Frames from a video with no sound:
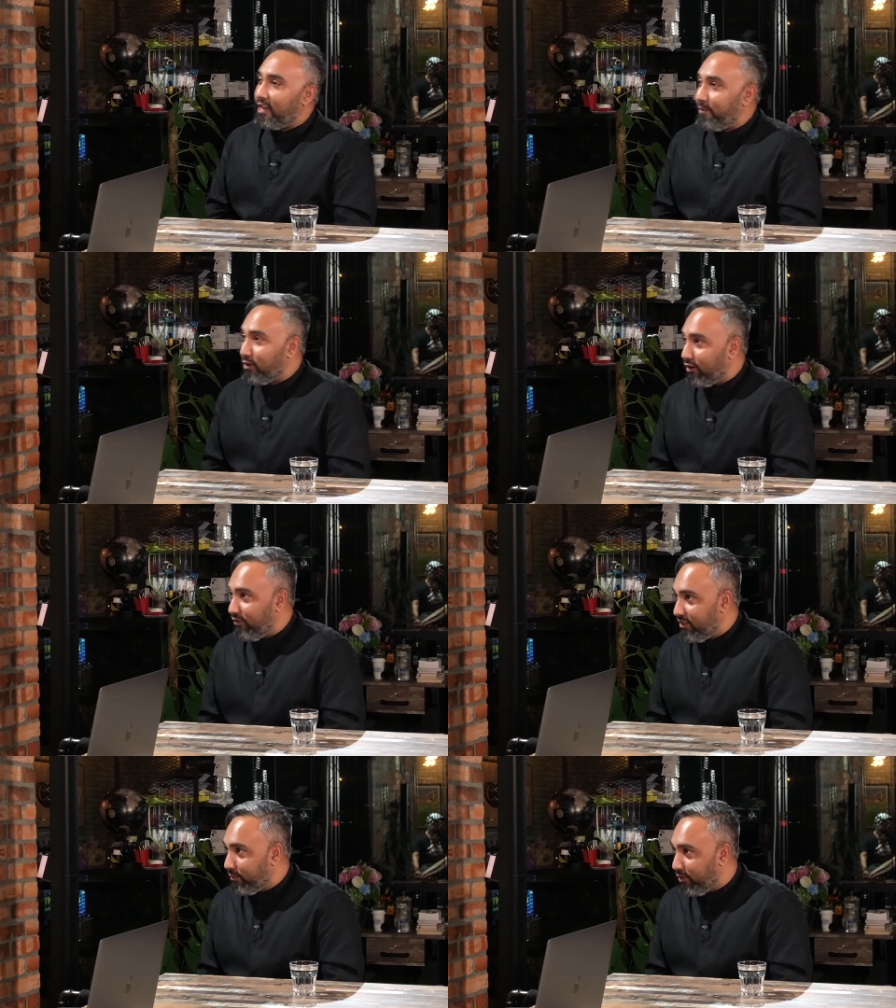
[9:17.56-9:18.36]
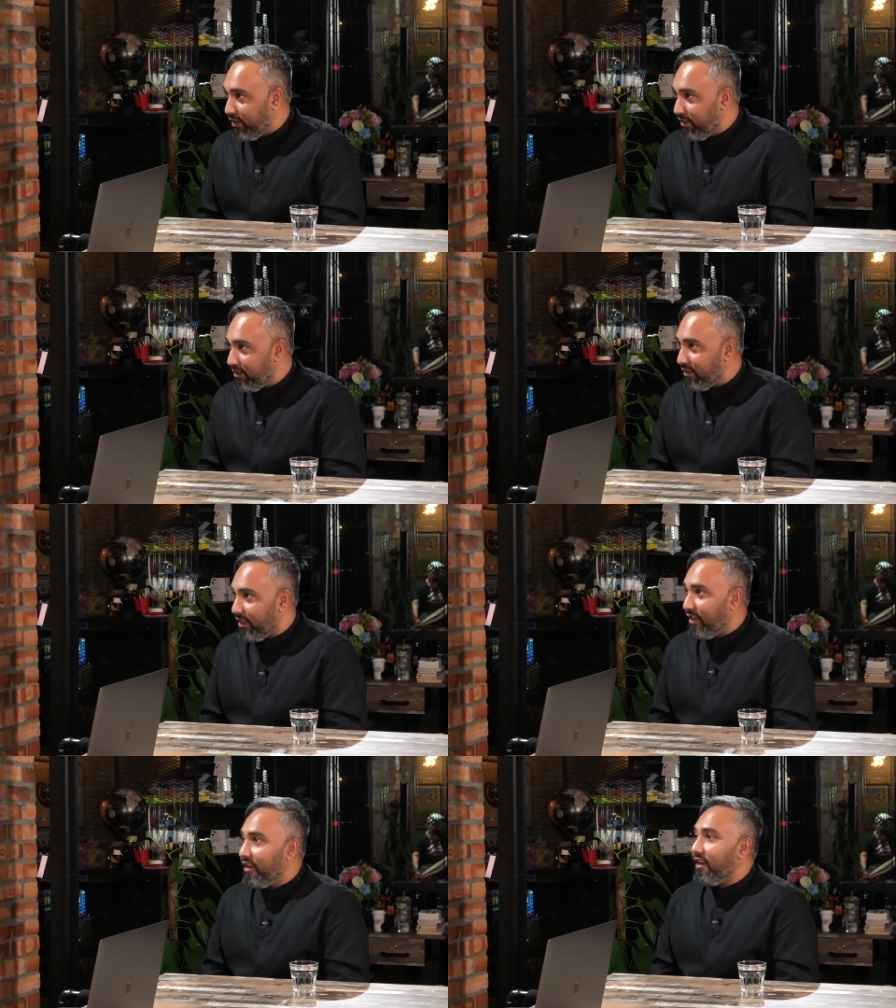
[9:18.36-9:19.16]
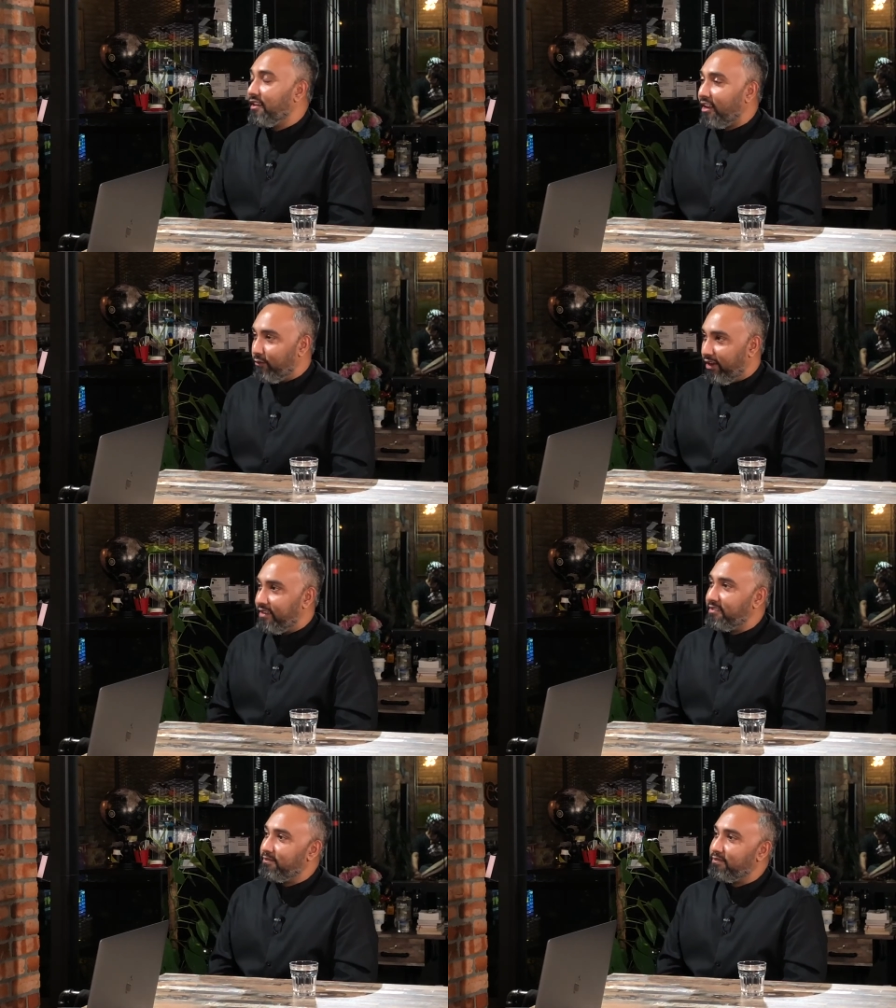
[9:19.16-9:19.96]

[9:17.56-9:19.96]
a cup of coffee in the morning uh-huh. and unwind.